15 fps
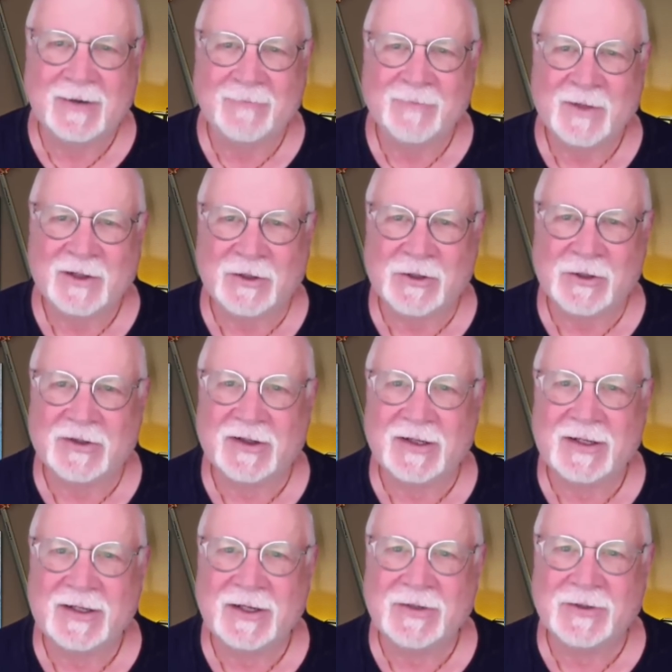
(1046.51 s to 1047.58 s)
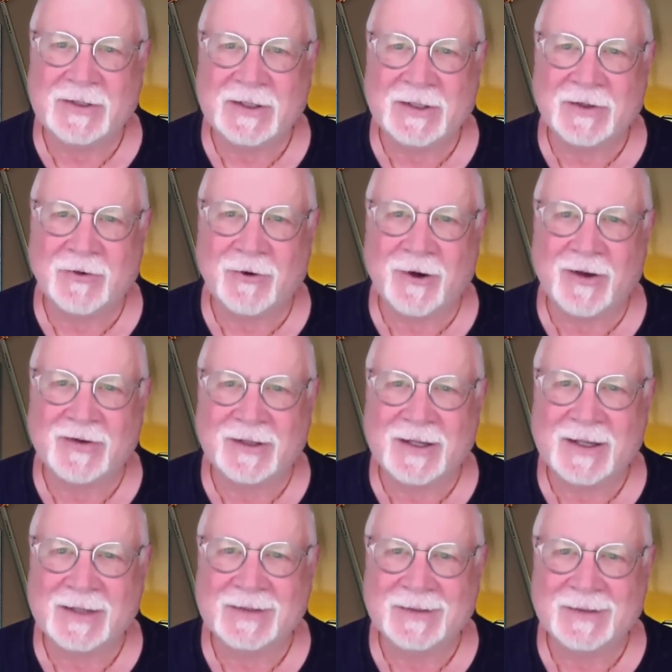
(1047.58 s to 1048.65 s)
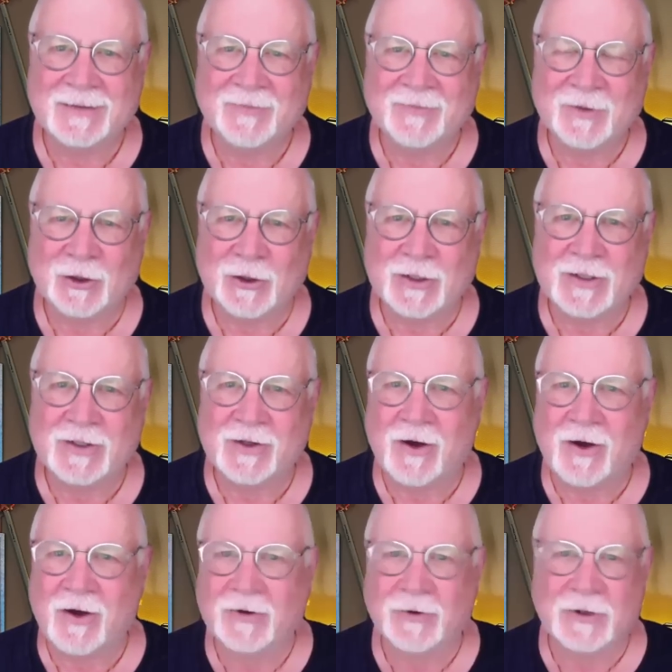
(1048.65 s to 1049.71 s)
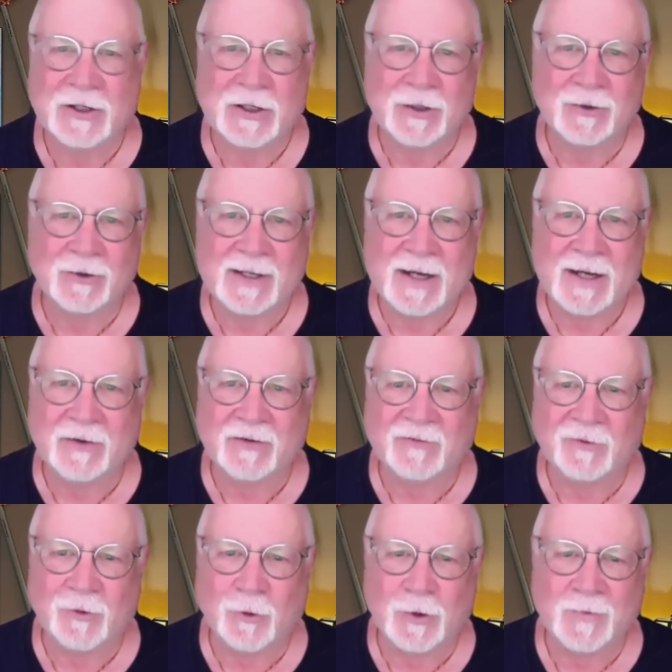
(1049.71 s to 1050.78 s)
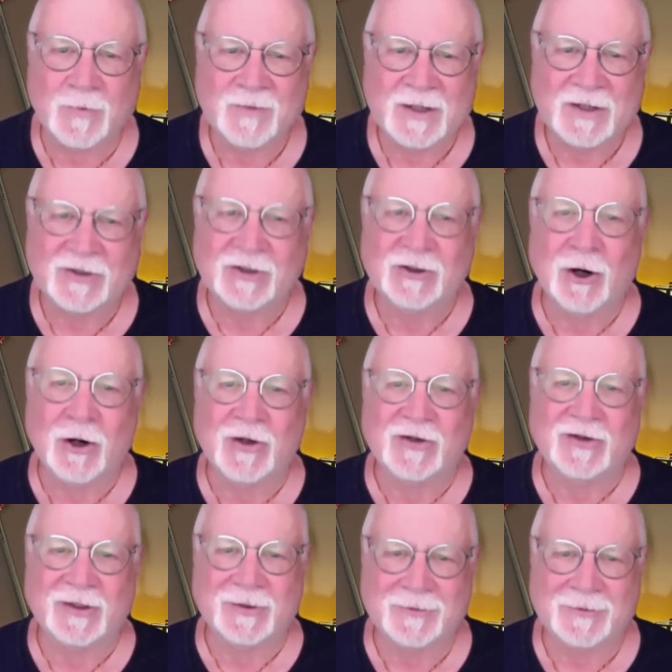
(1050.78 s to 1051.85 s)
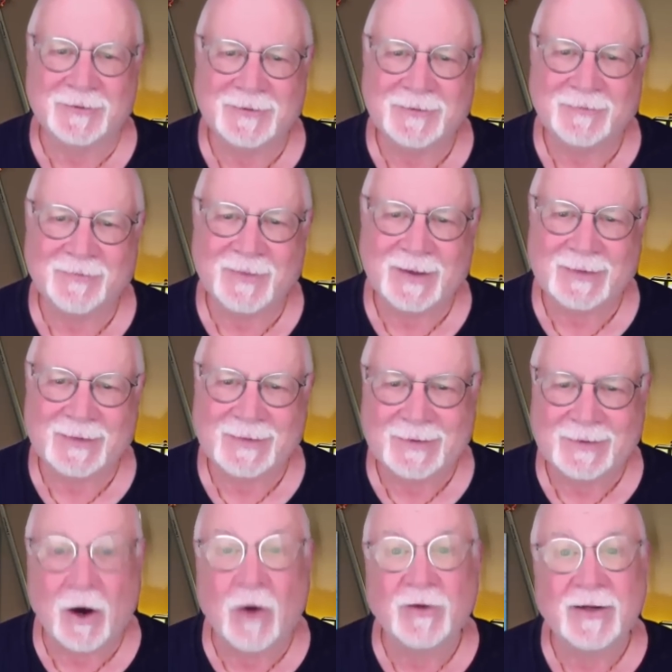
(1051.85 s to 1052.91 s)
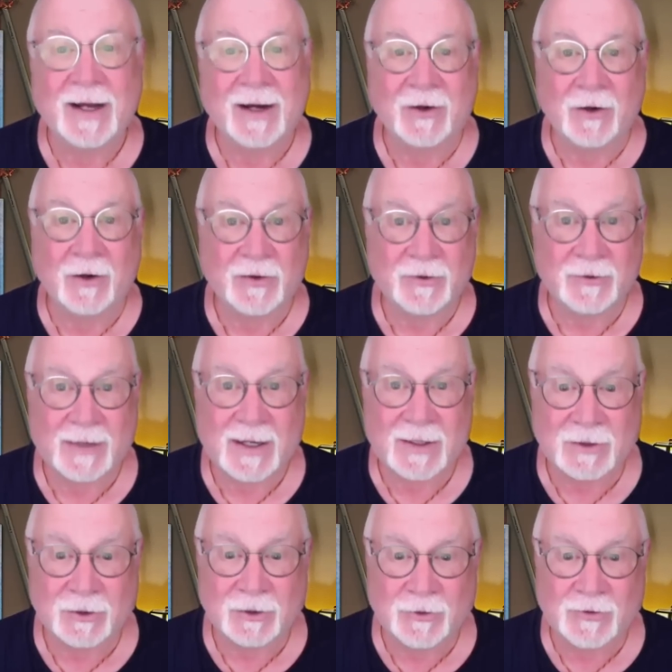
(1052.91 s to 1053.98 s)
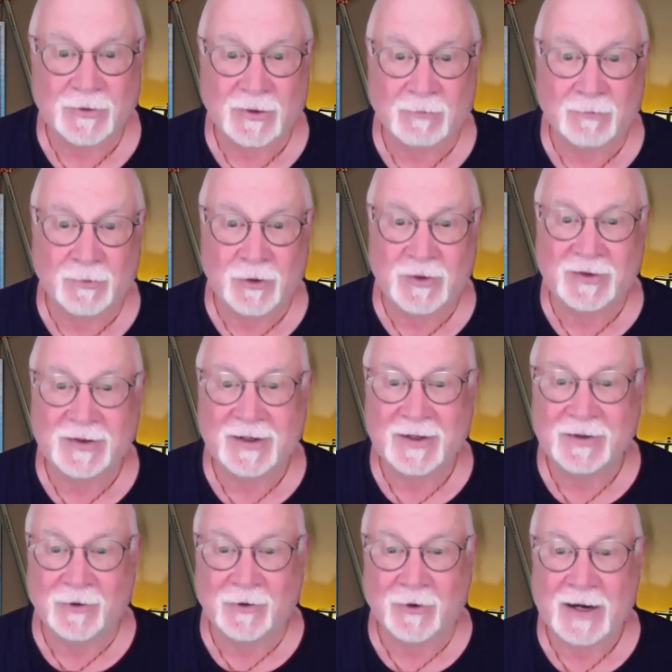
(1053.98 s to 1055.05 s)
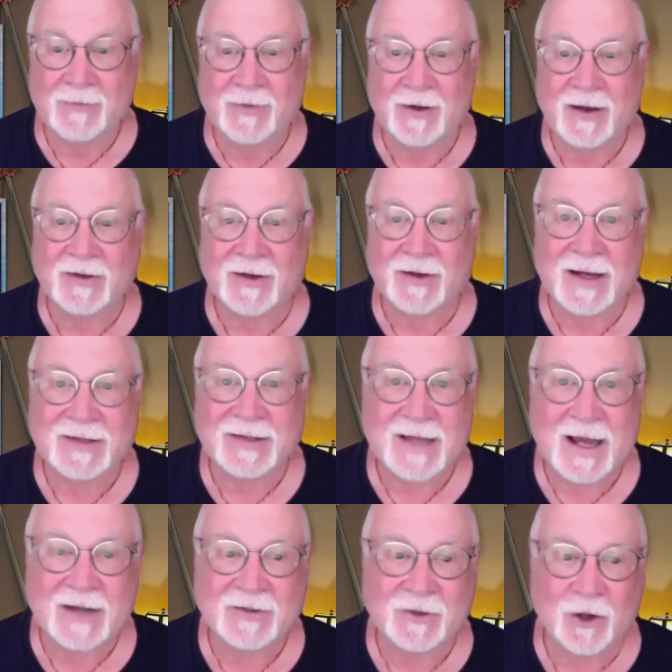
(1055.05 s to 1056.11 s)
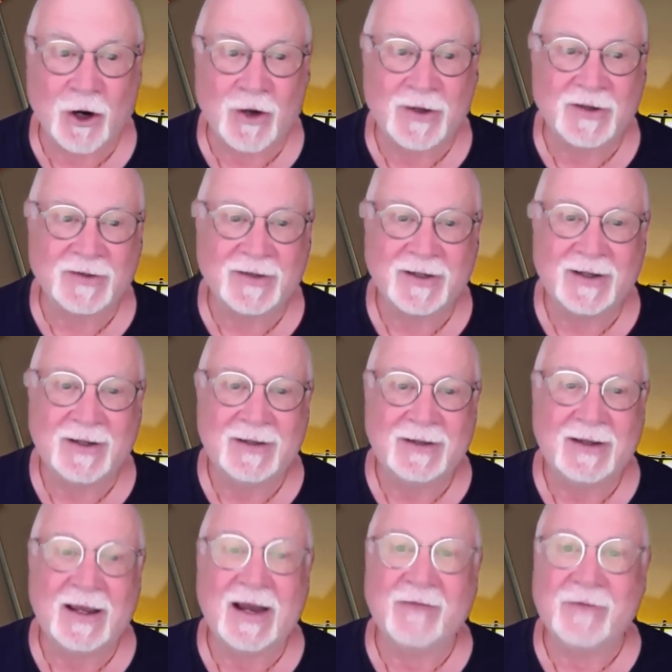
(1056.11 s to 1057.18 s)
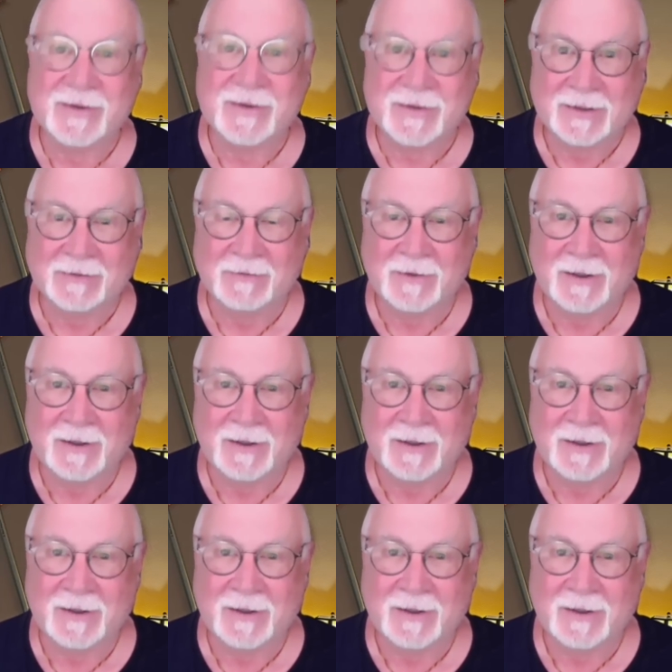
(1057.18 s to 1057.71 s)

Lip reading: So you're sitting in your tent cross-legged. You're looking at all your gear laid out on the floor. It's a yard sale. You also got to include your boots, your crampons, ice axe, your harness, everything.